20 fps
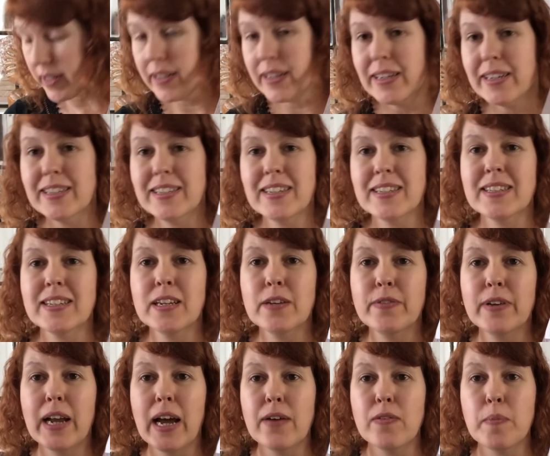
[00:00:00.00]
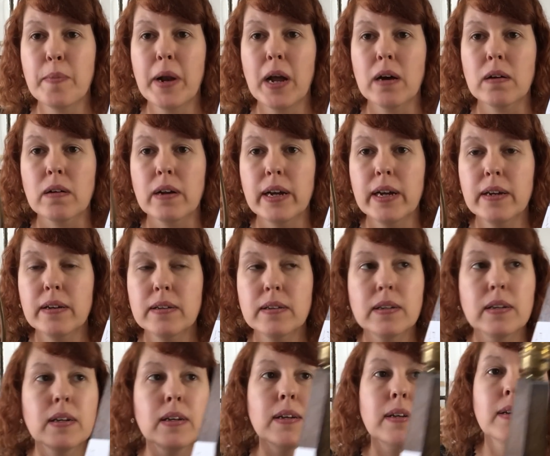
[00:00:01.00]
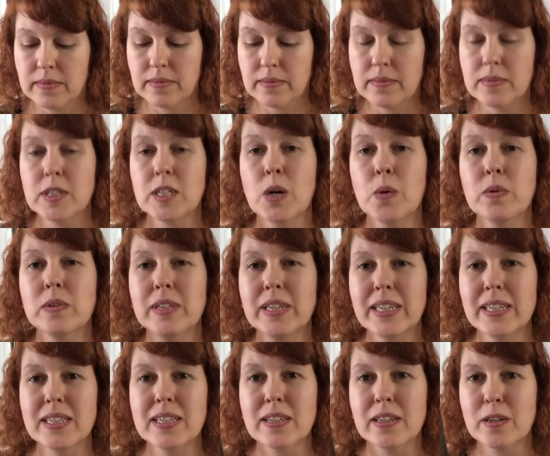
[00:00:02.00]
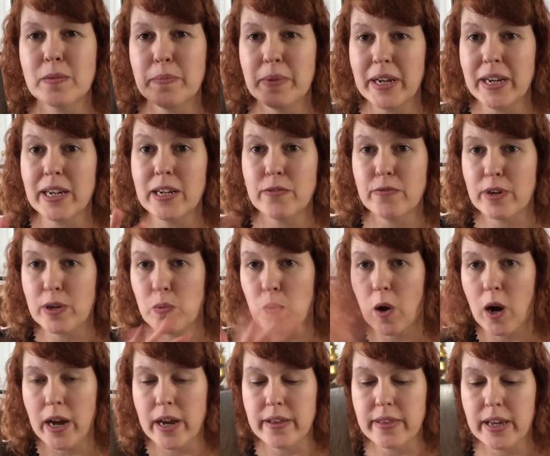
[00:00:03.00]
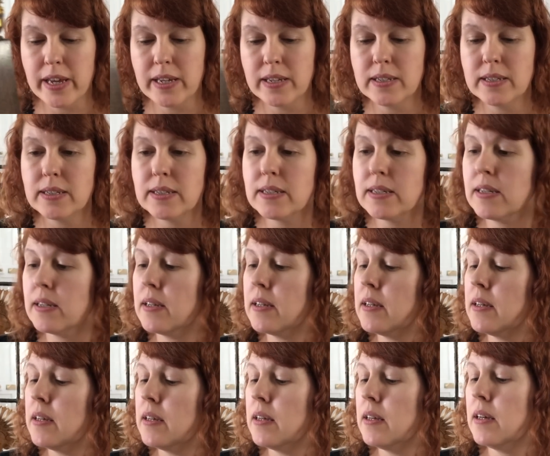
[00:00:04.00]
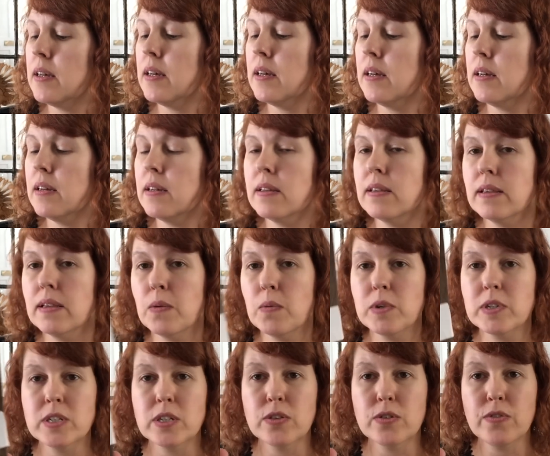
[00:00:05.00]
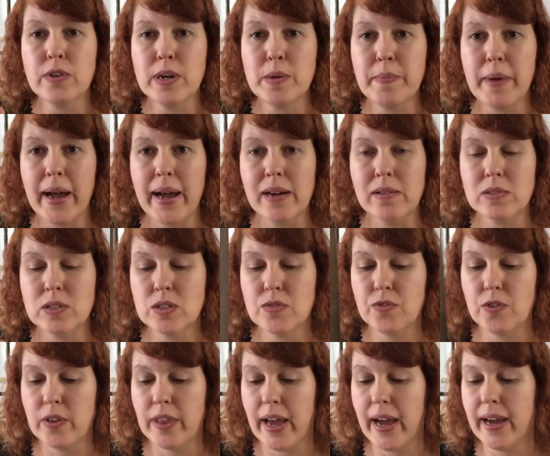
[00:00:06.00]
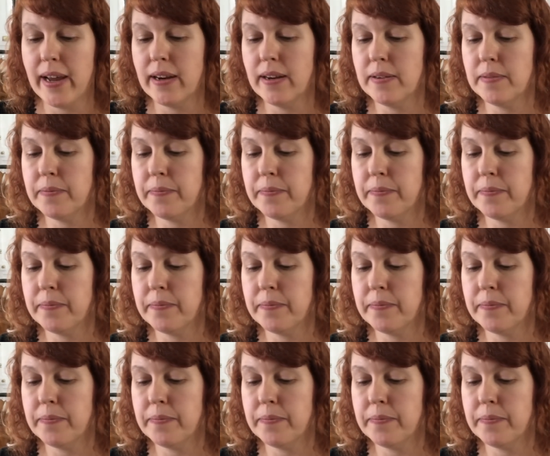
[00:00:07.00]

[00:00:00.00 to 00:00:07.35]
It doesn't even have a plug in it, so we'll need to completely rewire this. I wanted £3 for that.